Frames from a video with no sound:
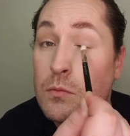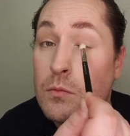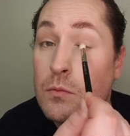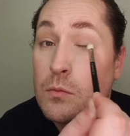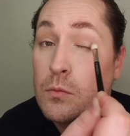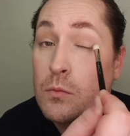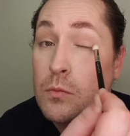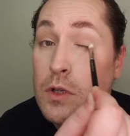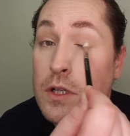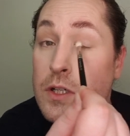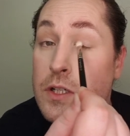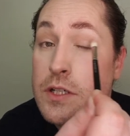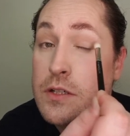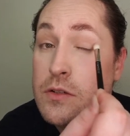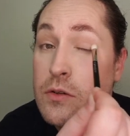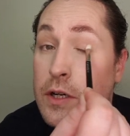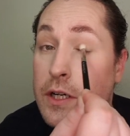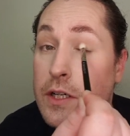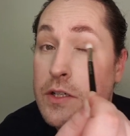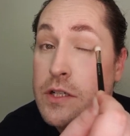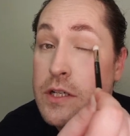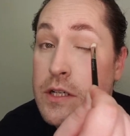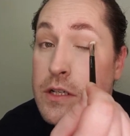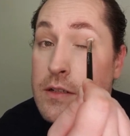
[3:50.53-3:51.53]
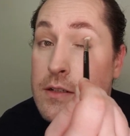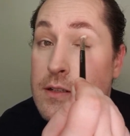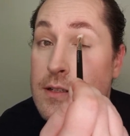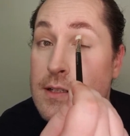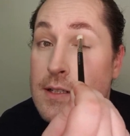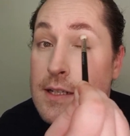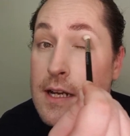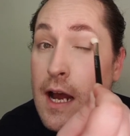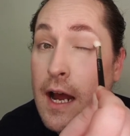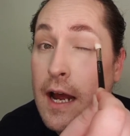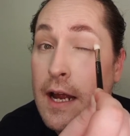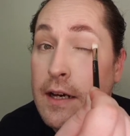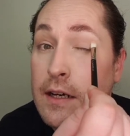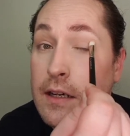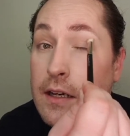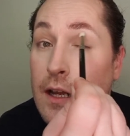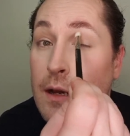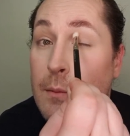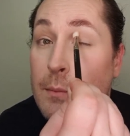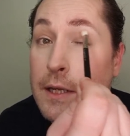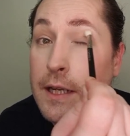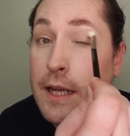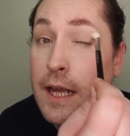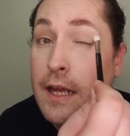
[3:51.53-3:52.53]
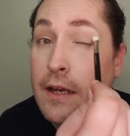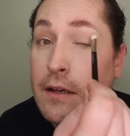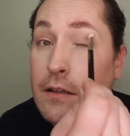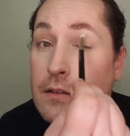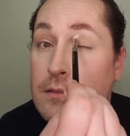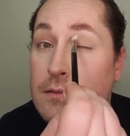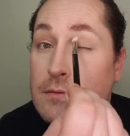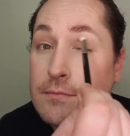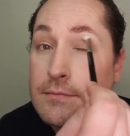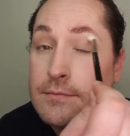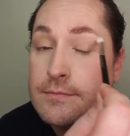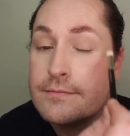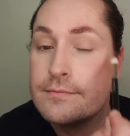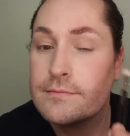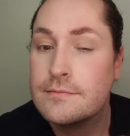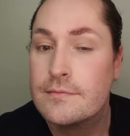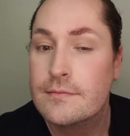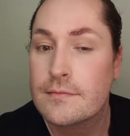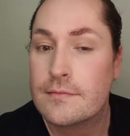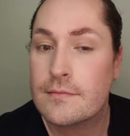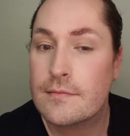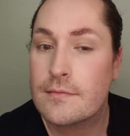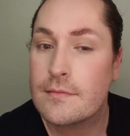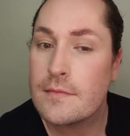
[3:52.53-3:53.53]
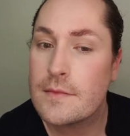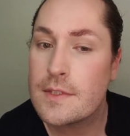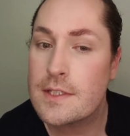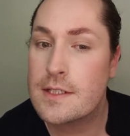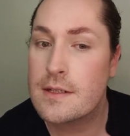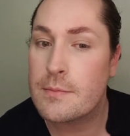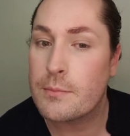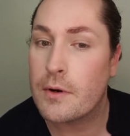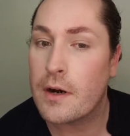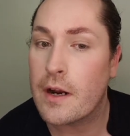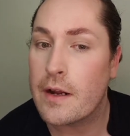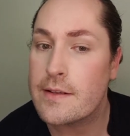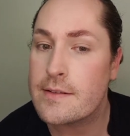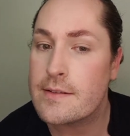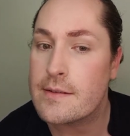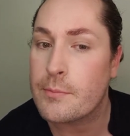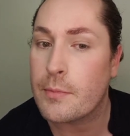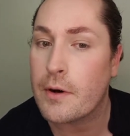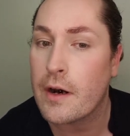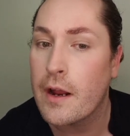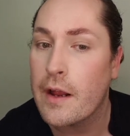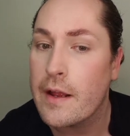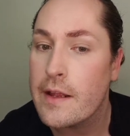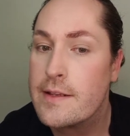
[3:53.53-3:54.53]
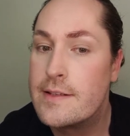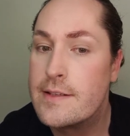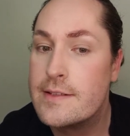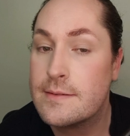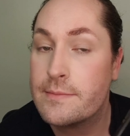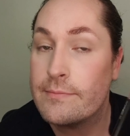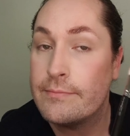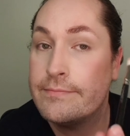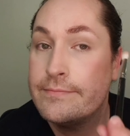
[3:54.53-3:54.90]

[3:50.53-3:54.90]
restrictions tightened up again. Surprise, surprise.